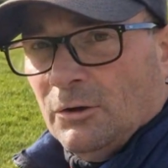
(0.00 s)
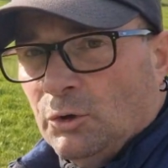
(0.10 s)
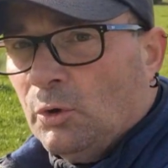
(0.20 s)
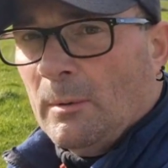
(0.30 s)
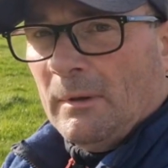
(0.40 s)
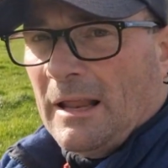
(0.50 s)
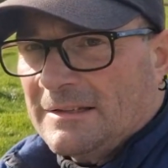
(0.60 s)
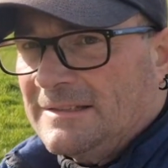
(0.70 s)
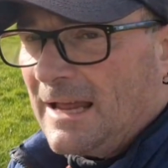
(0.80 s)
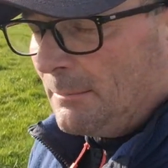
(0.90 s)
Do you remember
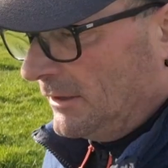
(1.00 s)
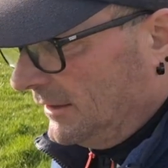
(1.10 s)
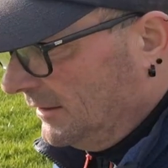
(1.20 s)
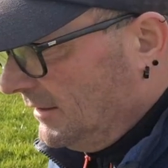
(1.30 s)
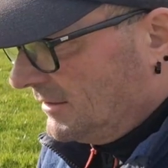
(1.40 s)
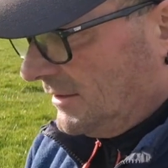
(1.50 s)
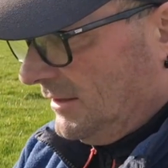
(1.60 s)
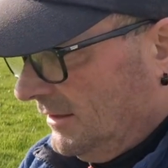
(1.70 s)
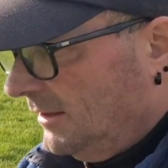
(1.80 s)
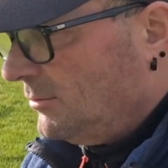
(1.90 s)
last time I did this?
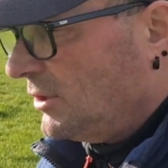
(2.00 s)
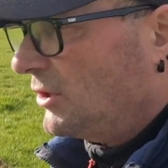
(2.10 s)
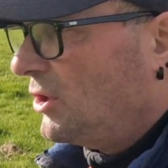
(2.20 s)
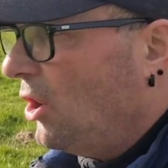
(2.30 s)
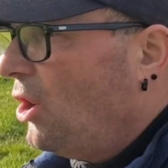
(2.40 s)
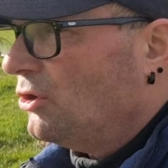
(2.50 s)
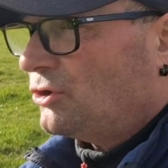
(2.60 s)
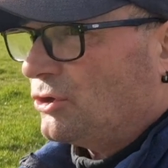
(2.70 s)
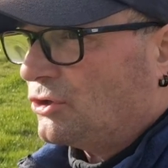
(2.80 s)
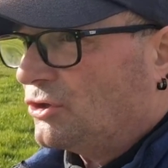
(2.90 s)
It was a
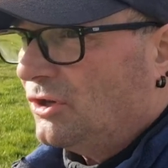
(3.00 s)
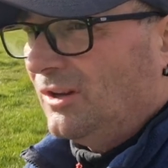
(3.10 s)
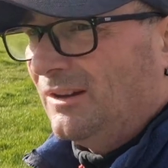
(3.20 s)
gorgeous,